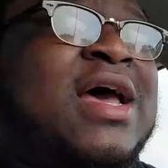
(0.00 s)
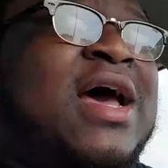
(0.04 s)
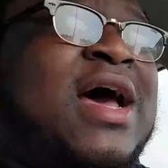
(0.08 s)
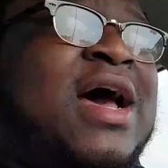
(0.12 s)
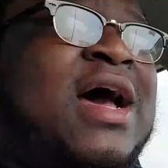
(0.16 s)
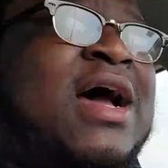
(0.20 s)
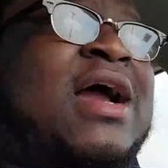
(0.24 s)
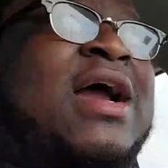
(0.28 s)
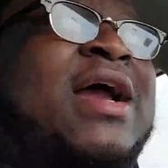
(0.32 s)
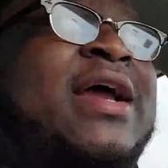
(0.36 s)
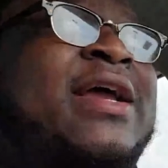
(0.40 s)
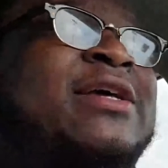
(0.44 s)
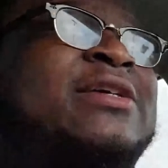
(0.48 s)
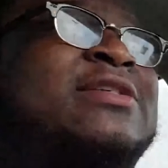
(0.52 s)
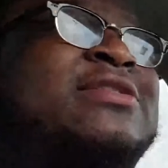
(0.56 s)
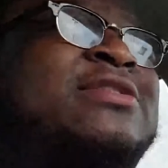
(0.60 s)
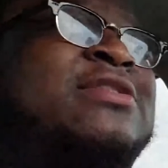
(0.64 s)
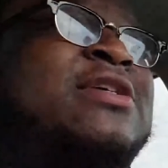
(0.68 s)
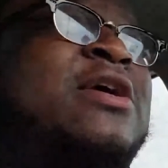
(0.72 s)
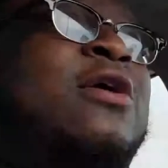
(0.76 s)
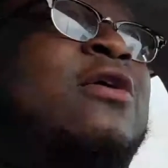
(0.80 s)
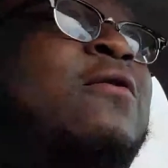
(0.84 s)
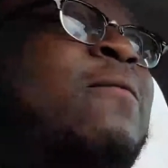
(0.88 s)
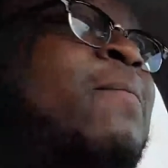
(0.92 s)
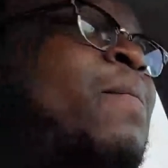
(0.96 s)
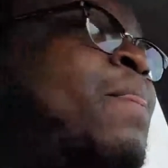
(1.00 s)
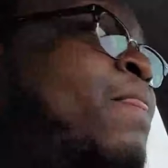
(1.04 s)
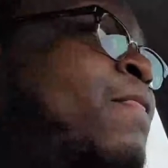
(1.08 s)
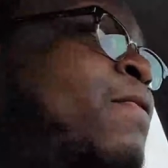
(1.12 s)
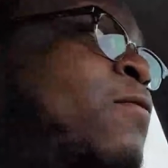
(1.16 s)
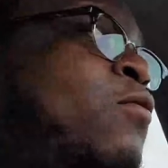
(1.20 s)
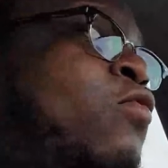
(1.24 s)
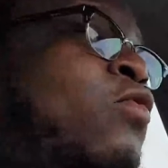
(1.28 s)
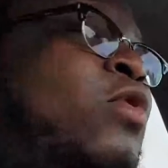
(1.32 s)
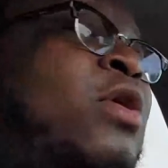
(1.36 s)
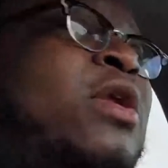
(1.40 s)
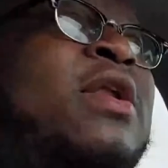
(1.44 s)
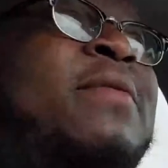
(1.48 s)
All right, so
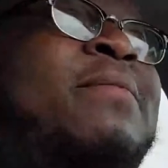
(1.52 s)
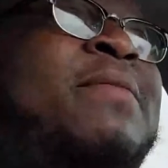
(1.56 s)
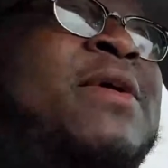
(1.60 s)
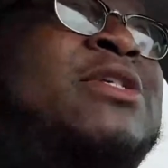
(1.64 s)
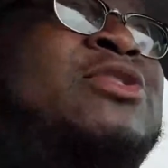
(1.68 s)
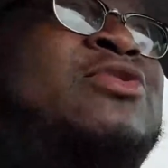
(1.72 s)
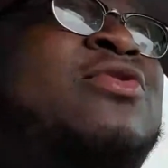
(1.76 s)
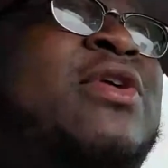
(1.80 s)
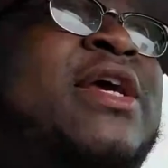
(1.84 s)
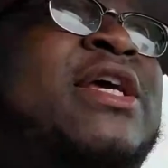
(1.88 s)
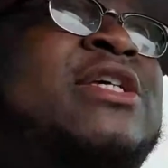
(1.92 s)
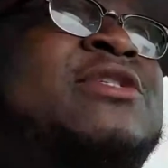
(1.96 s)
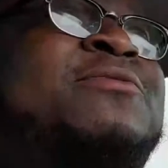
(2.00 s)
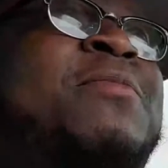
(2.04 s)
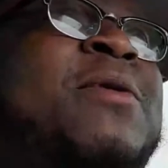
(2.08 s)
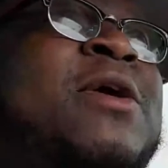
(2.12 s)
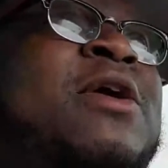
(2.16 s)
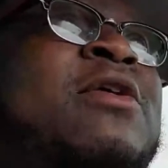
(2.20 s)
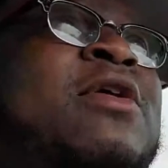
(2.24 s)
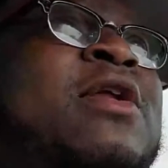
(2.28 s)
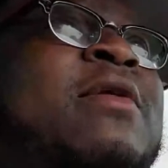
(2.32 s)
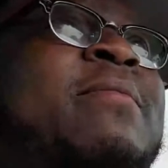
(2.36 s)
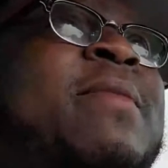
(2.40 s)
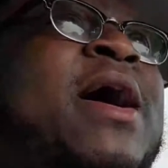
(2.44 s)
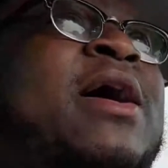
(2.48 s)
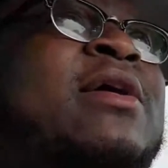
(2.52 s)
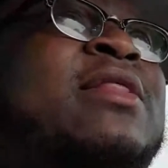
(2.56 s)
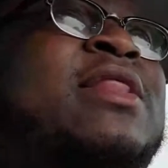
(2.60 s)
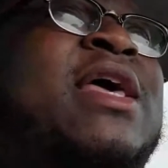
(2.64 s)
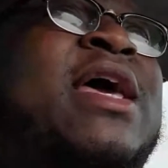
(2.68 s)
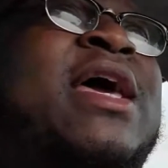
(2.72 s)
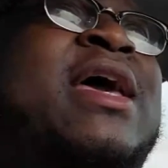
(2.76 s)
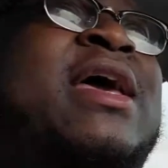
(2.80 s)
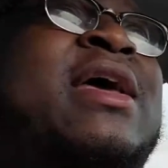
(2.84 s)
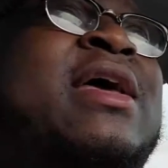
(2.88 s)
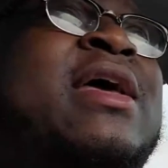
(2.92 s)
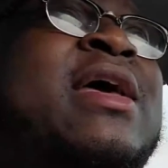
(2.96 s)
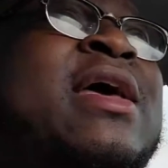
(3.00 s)
wanted to be transparent about
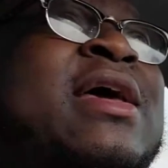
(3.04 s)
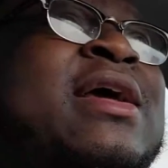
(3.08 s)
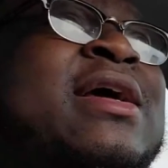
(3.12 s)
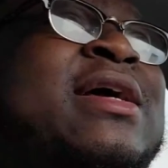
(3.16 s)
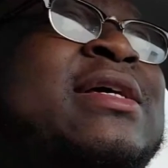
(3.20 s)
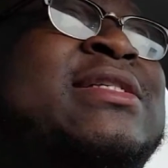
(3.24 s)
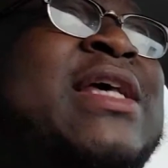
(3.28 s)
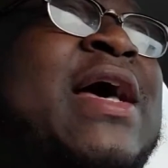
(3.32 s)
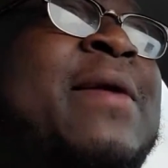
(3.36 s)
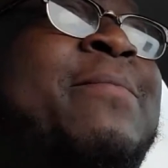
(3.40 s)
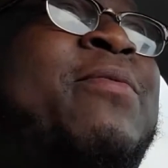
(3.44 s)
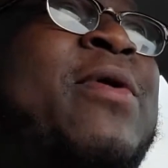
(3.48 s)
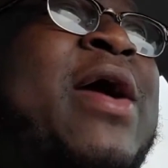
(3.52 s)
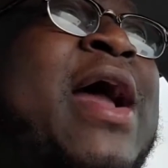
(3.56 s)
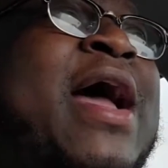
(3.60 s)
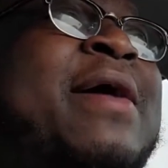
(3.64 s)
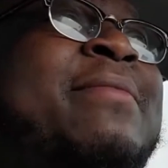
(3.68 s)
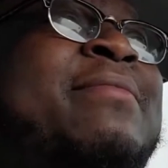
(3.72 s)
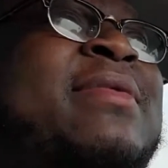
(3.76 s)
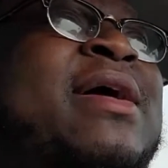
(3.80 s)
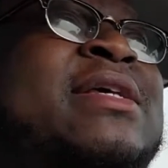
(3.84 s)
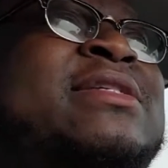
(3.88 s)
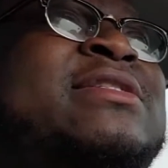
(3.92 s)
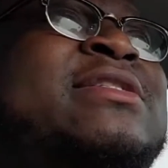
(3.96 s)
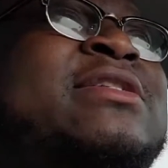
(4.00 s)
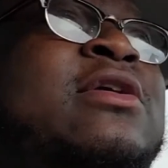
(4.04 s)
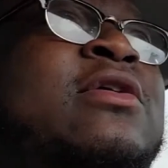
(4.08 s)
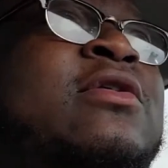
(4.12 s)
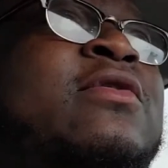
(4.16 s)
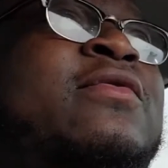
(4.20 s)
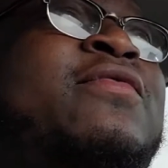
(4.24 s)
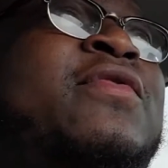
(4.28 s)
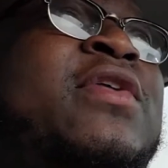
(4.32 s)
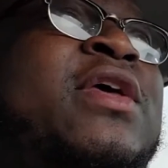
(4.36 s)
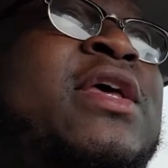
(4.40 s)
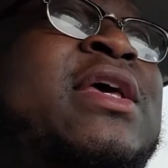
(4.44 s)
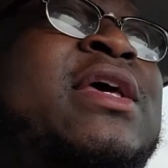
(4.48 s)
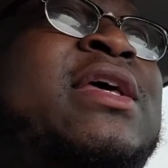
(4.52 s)
that because I pride
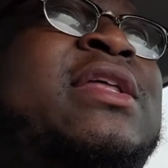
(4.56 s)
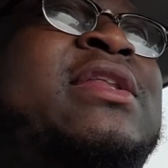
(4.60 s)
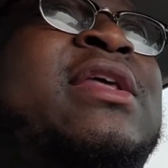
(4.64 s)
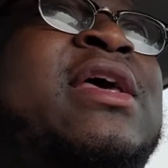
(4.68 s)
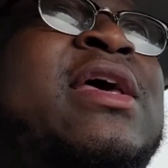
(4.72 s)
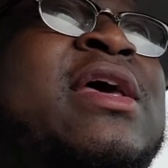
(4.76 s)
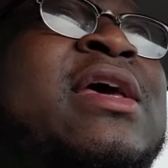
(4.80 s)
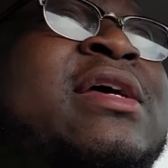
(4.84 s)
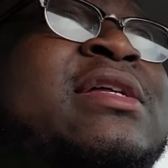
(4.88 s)
myself in